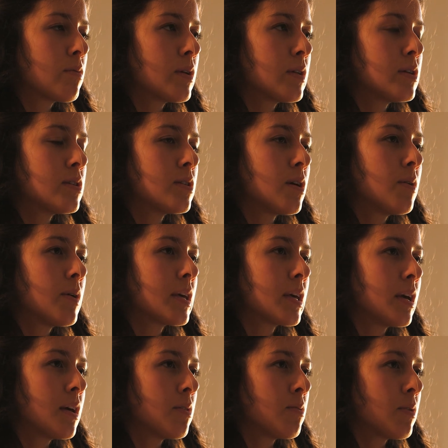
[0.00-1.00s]
really so
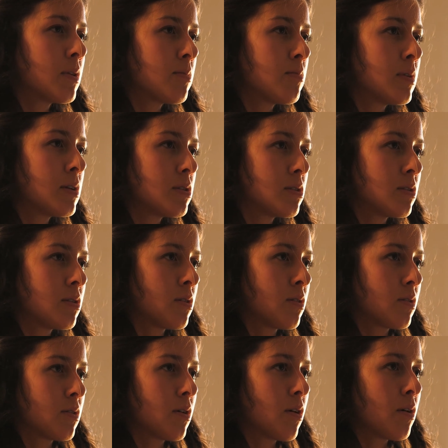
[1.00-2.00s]
akin with
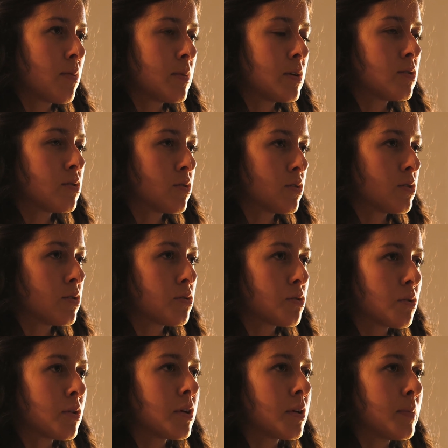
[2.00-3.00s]
Mr. Armentor's
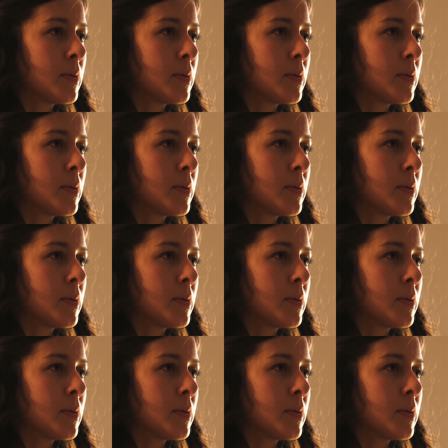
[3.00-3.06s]
story,